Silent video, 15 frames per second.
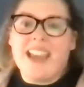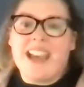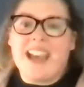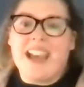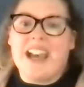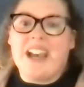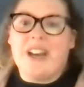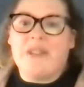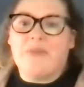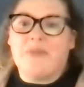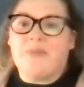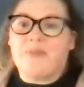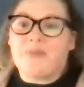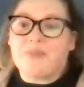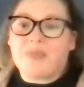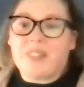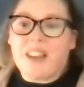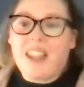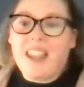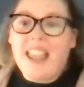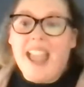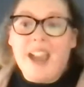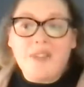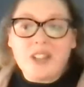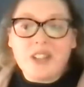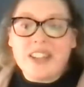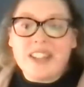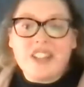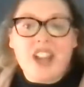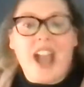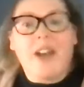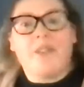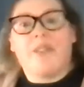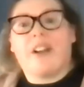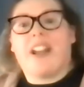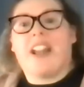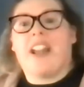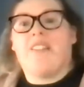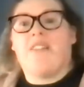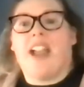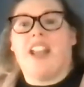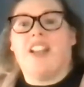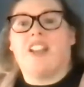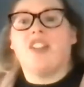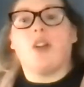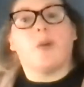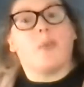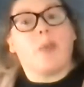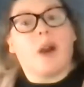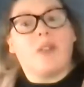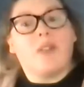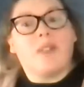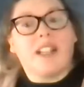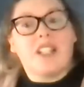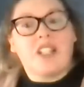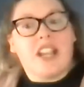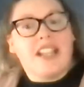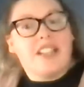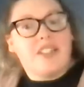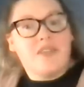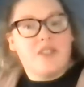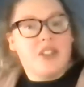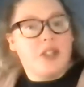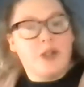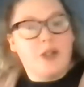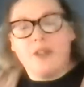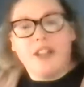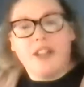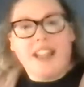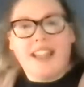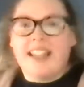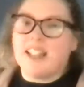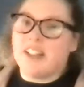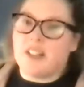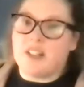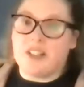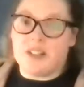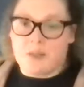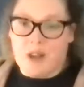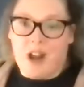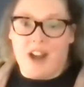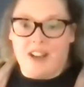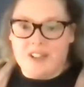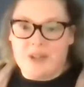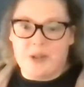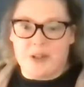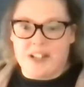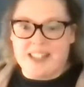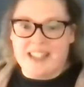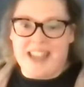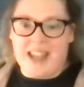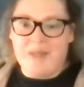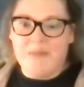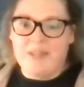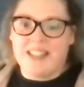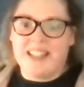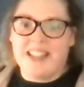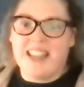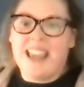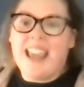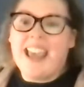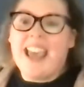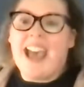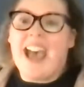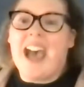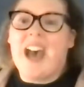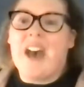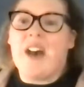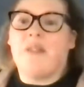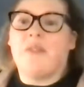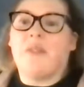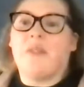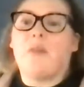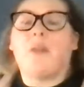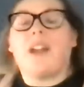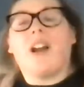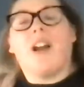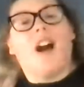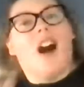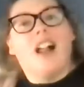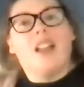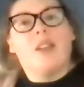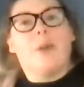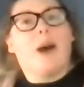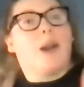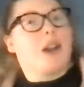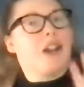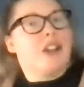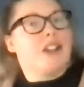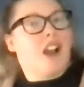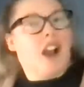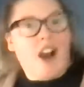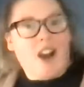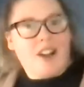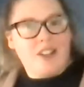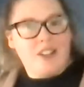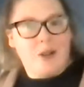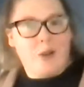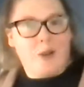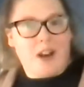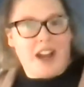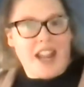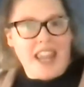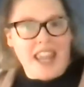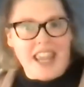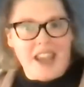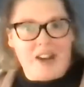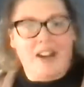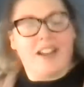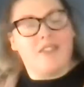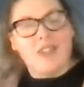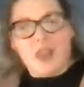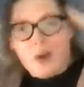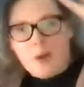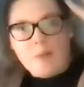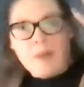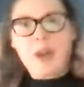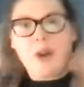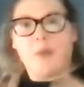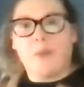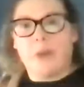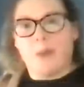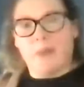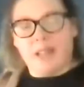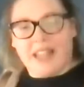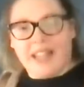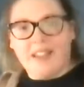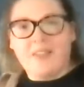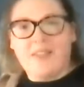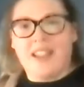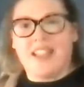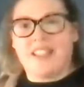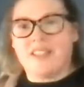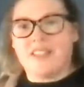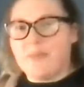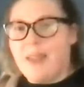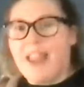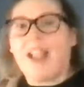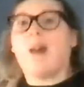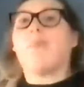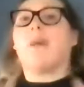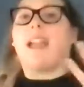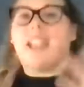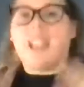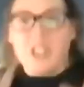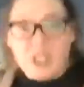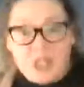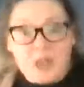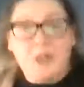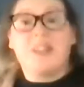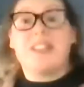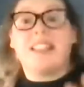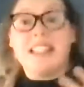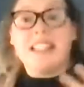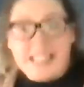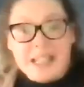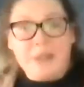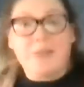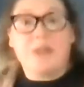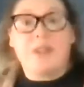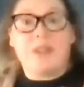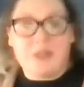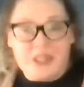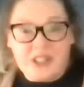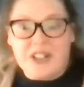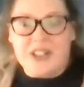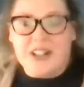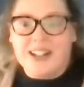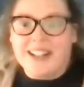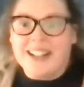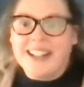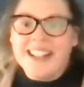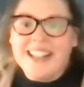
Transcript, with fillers: Um, after the chat, we're going to find your perfect shades of nude and learn some contour tips. Um, we are all about a good contour here. Even though I'm here at my blank face of makeup, I could use the tips for sure.